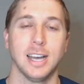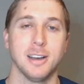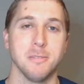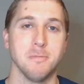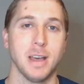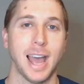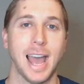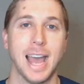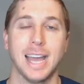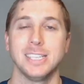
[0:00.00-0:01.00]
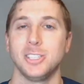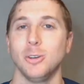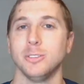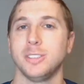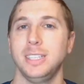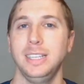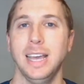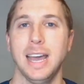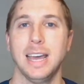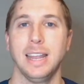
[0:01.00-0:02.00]
I just don't see
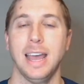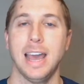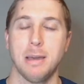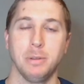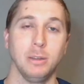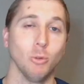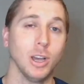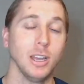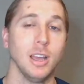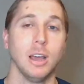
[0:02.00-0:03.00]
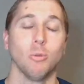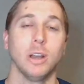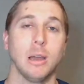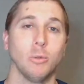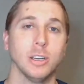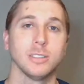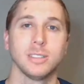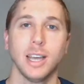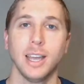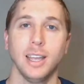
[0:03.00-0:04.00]
that happening. What I will
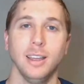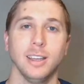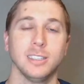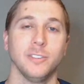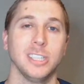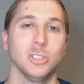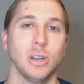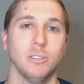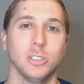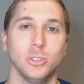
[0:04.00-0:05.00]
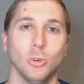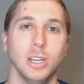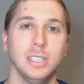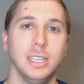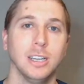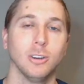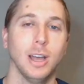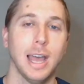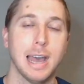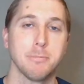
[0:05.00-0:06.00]
say is if a Trevor Story
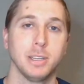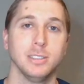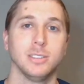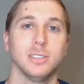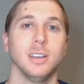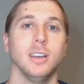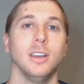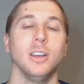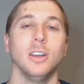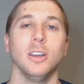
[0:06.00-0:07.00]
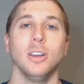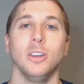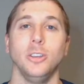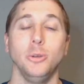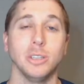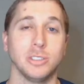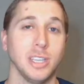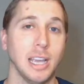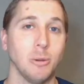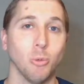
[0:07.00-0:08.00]
deal happens, you could
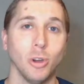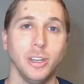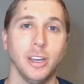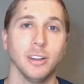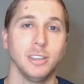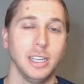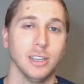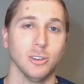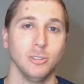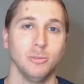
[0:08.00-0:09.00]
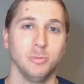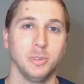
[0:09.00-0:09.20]
see a one-year deal.